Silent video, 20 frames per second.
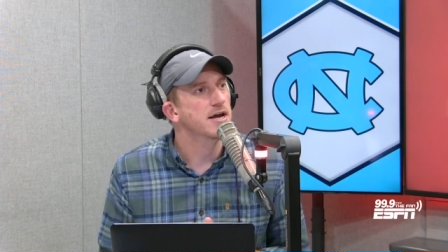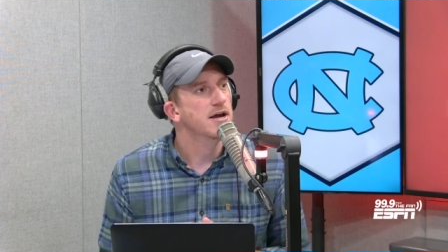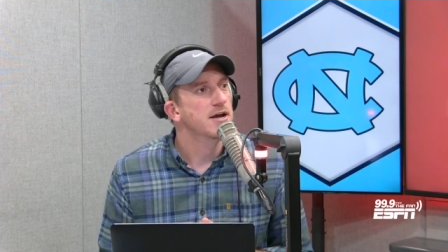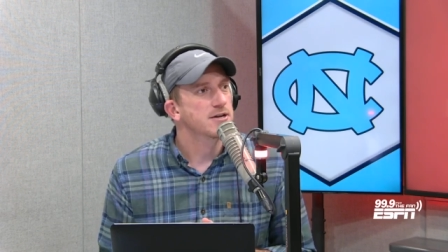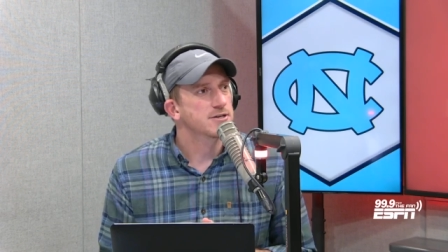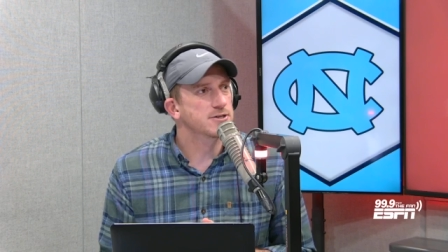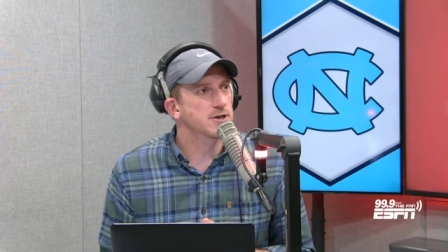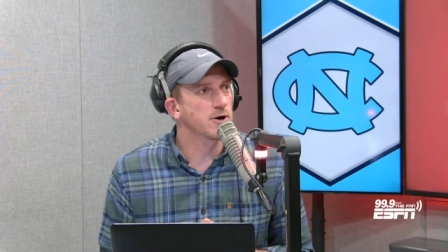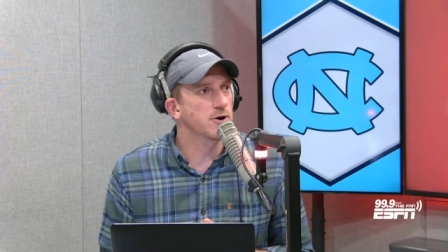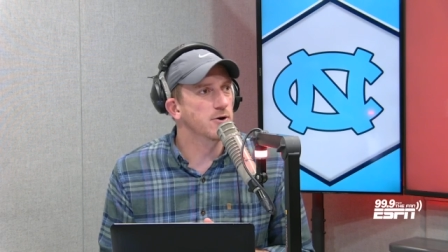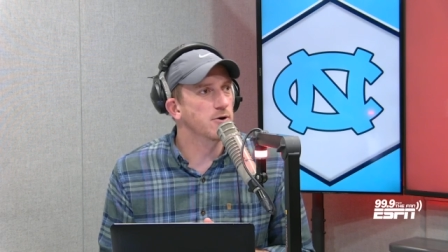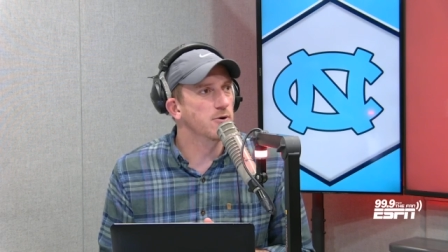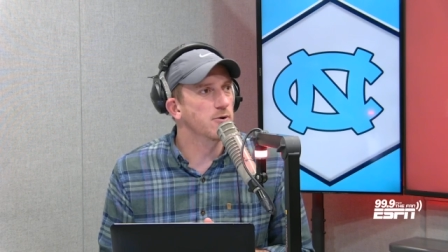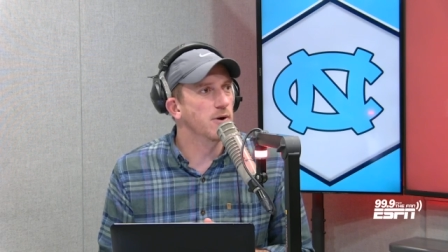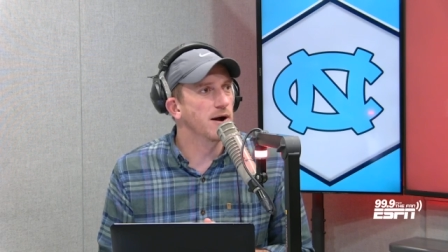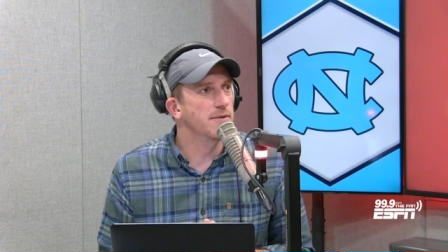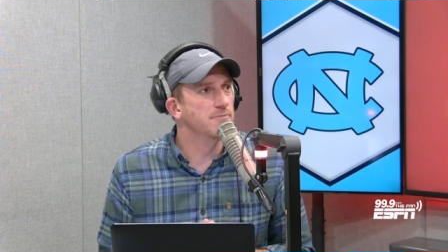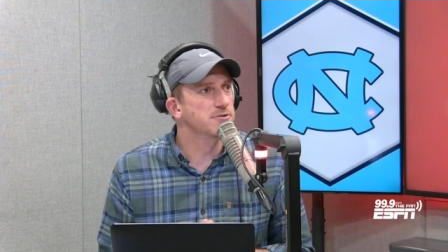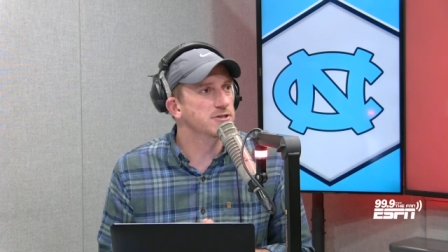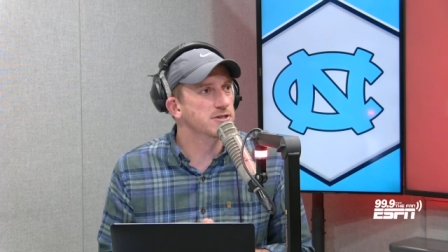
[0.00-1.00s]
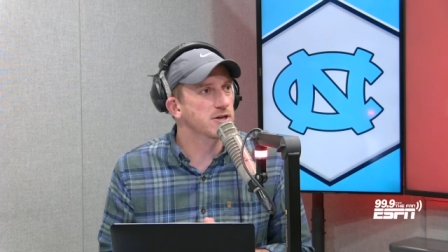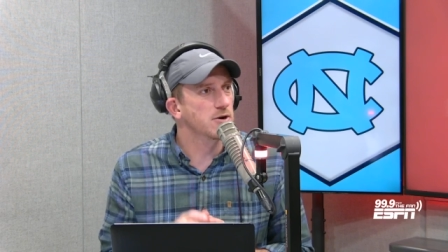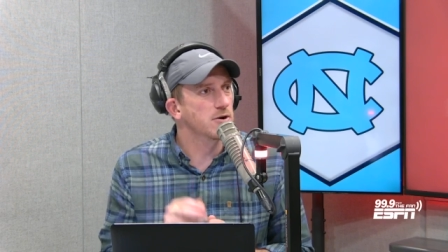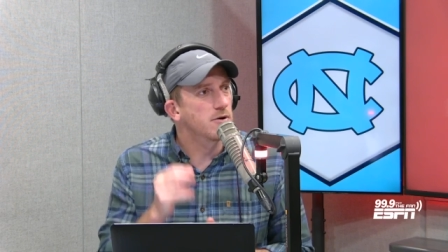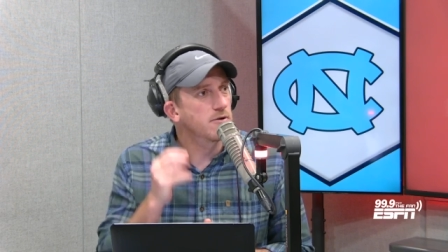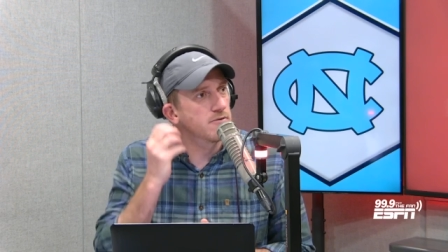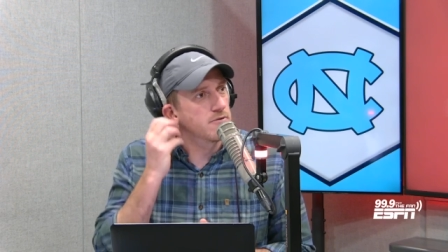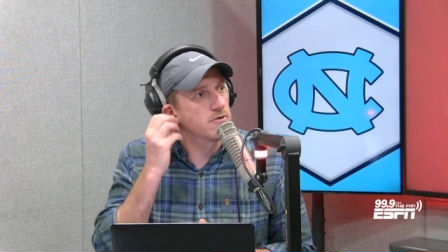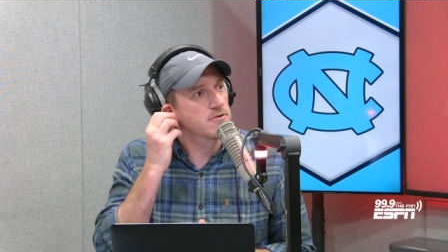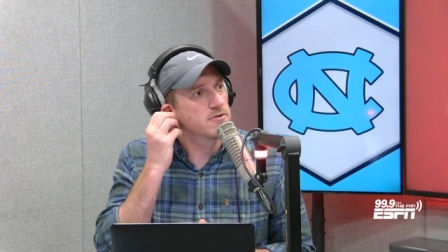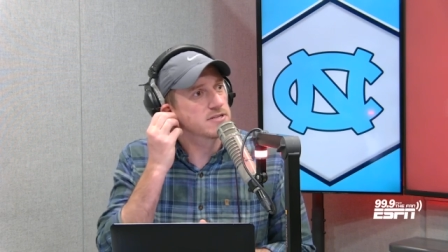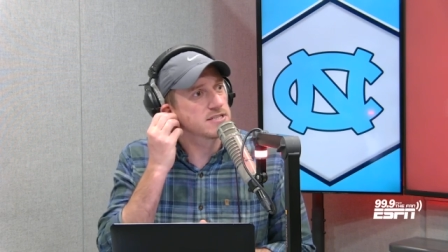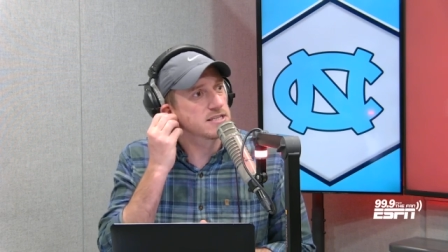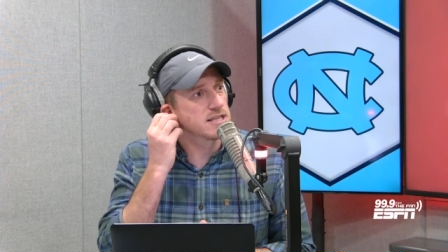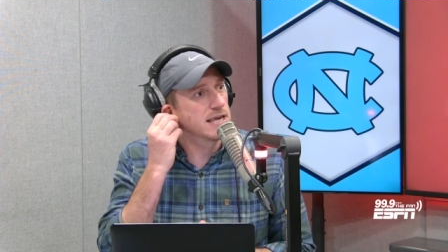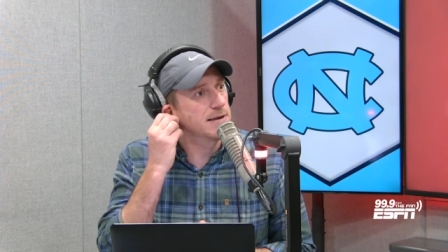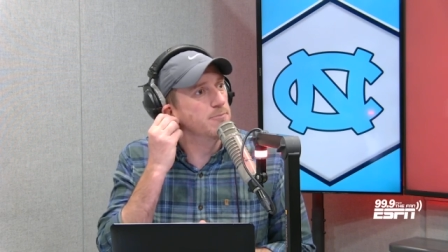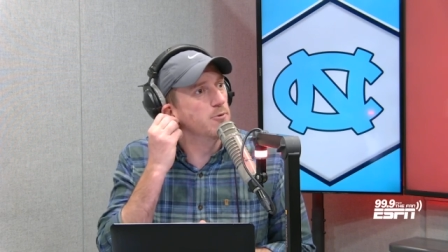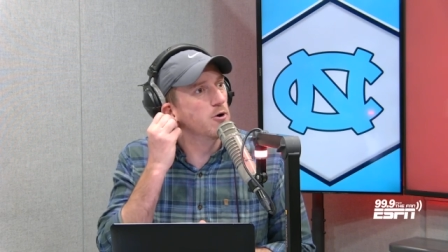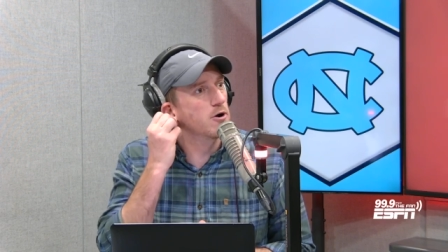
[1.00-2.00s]
So I'm just going to uh,
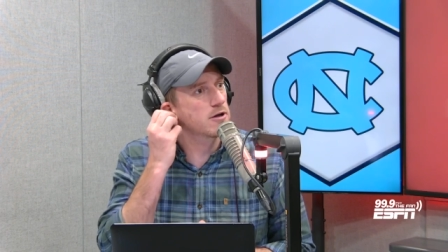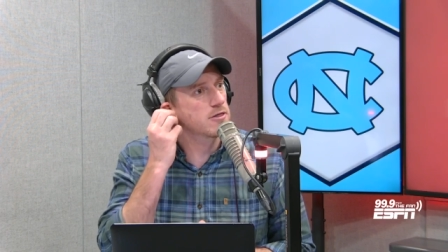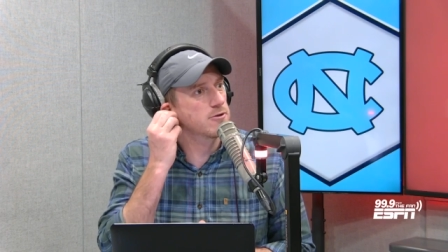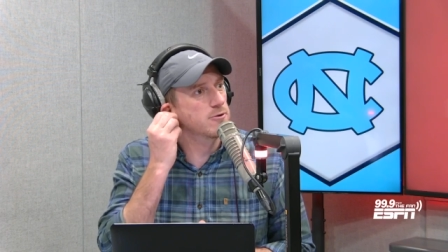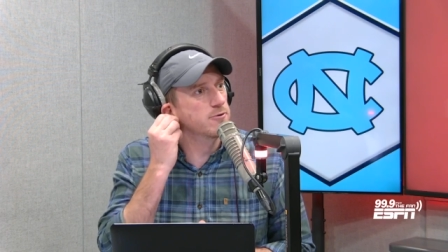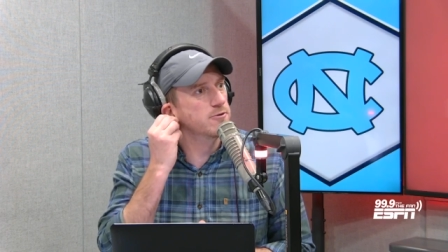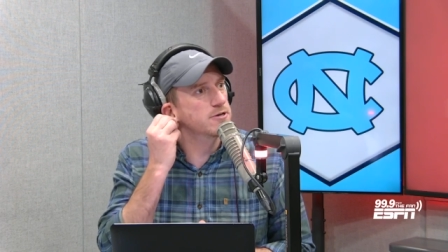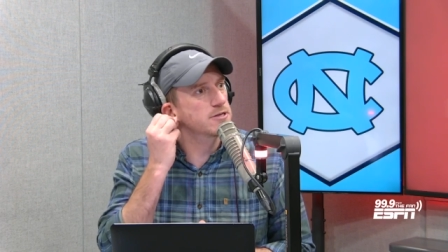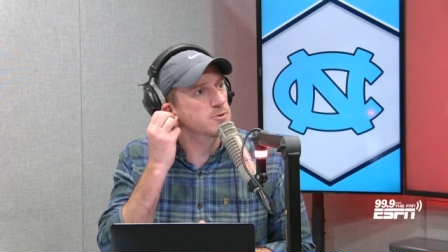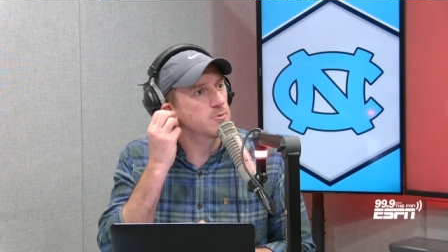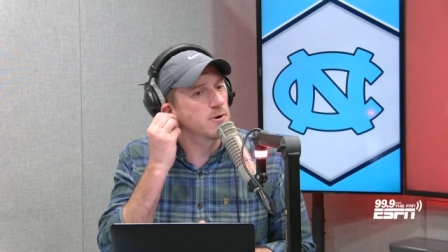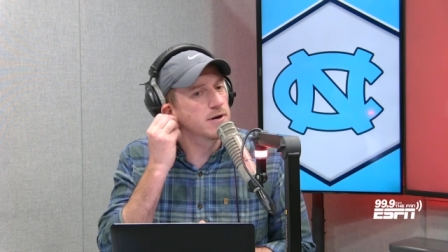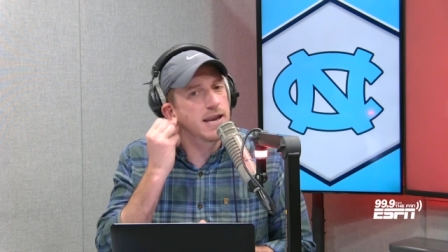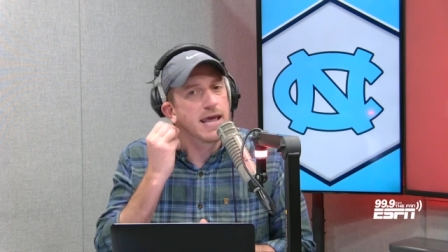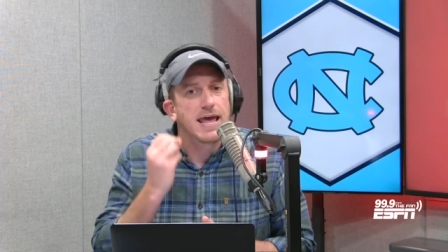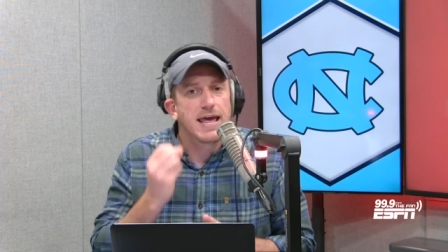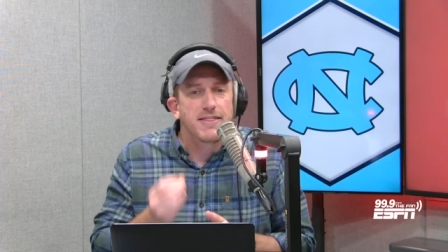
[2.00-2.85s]
sleepwalk through this one.